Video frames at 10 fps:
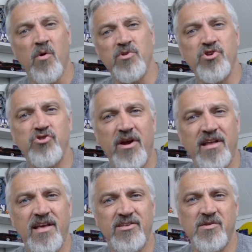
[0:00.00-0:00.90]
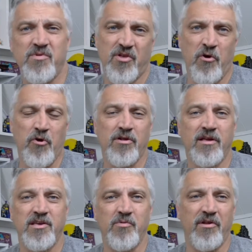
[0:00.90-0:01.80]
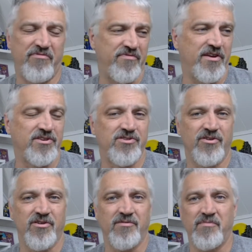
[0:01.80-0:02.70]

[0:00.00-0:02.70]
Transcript: Would you try to catch him with a hook like you would a fish or